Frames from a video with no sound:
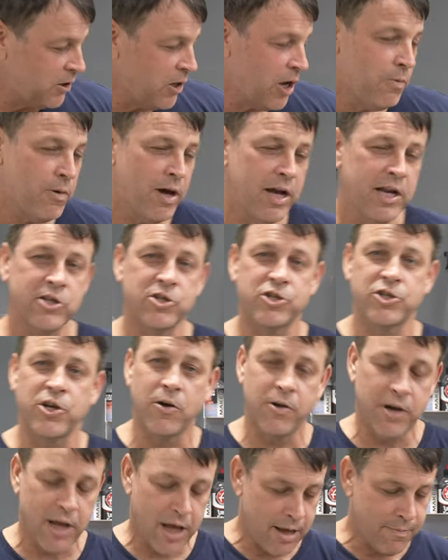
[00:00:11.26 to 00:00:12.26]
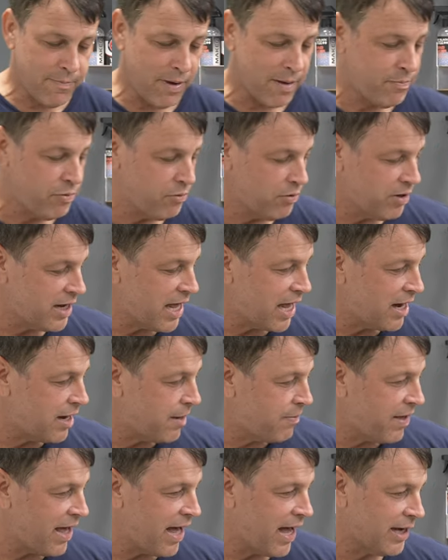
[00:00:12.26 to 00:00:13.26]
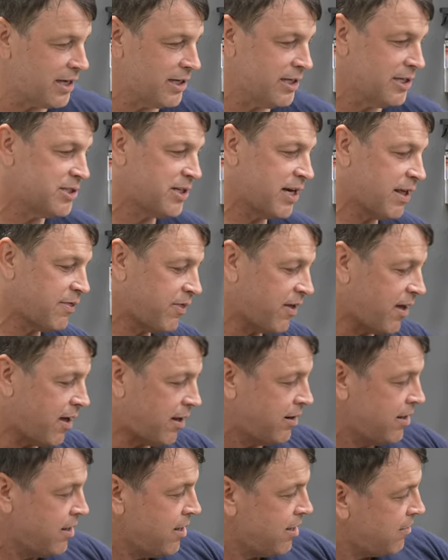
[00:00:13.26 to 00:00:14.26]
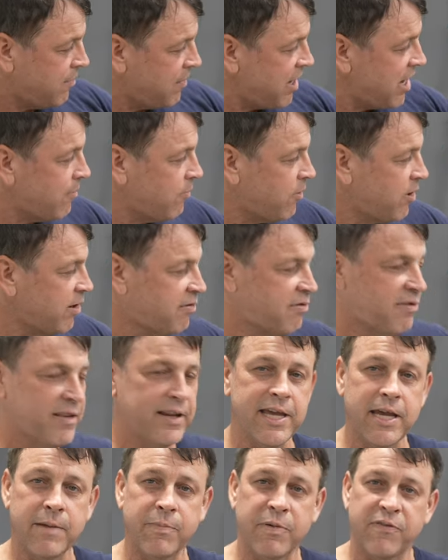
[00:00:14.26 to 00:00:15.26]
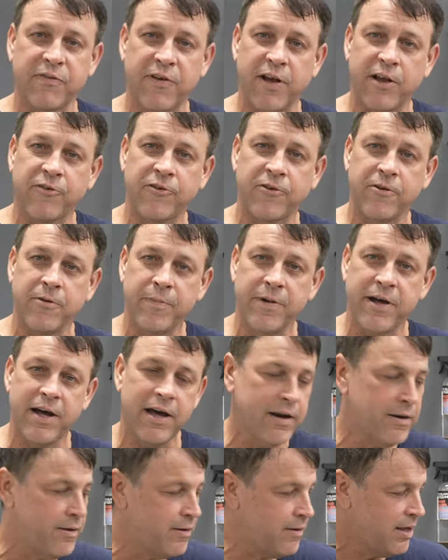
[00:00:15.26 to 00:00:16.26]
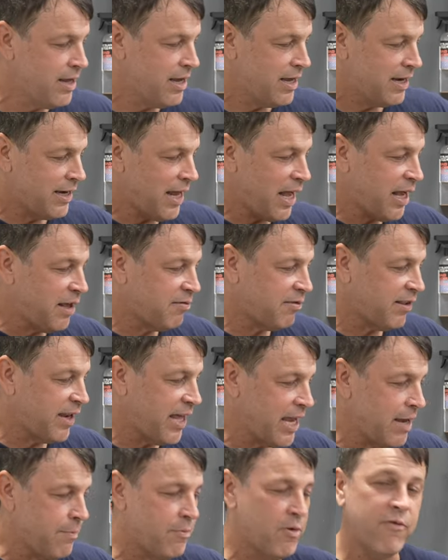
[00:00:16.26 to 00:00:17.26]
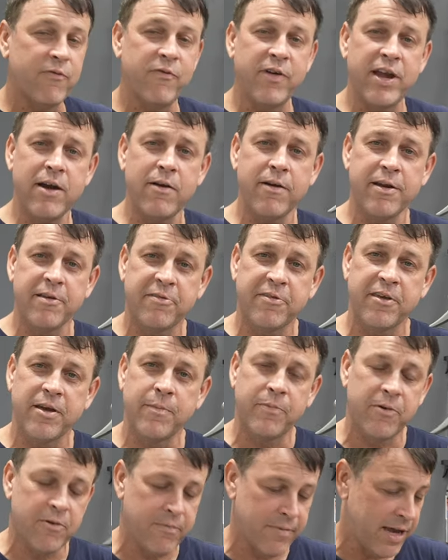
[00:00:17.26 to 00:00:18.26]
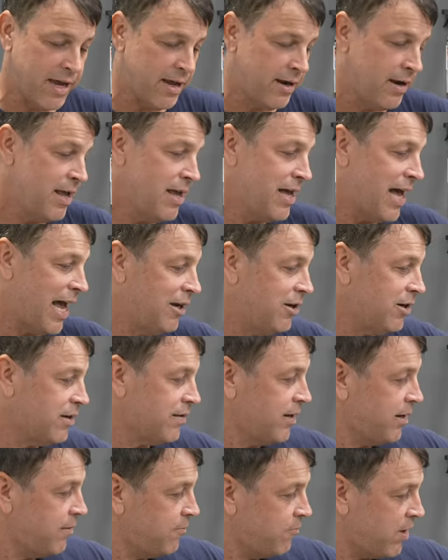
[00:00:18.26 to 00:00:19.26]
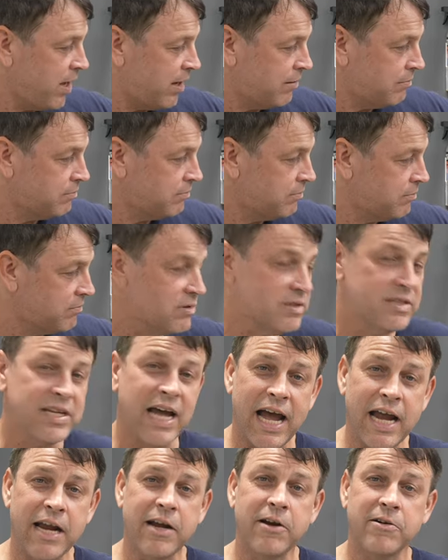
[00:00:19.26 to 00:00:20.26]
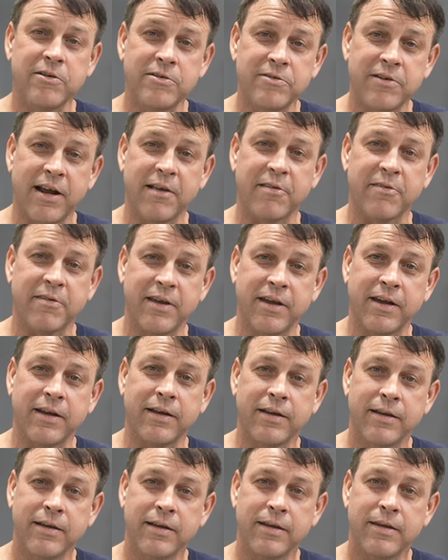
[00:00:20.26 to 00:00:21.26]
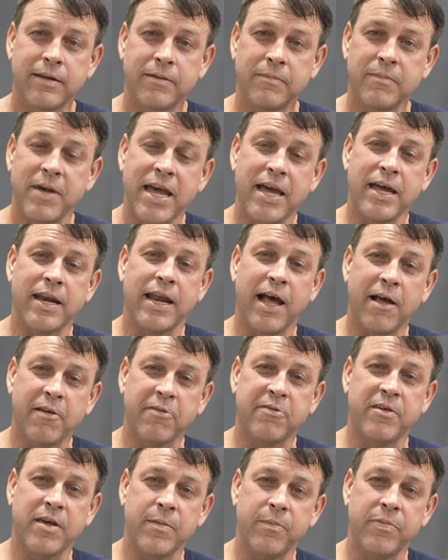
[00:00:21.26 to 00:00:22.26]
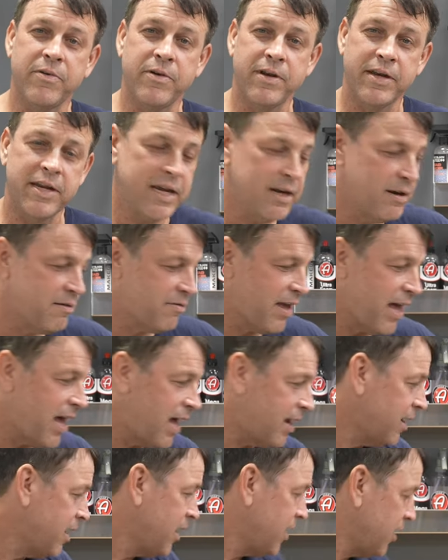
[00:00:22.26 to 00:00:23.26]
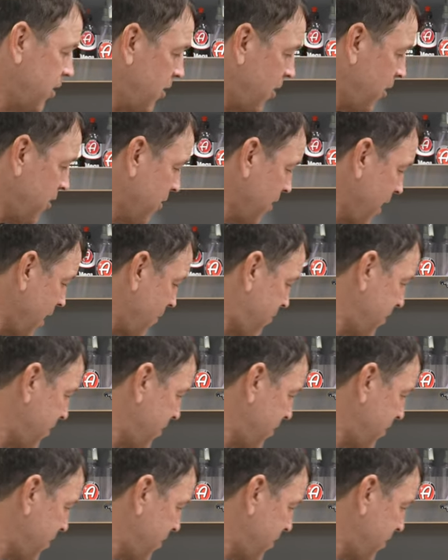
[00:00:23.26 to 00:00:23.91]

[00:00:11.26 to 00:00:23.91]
you know what, it showed up, I pulled it out of the package and I thought, man, what a sleek professional bottle. Nice label, very simple, man. I looked at it and went, tire dressing. Man, how simple and neat is that? You know, you're not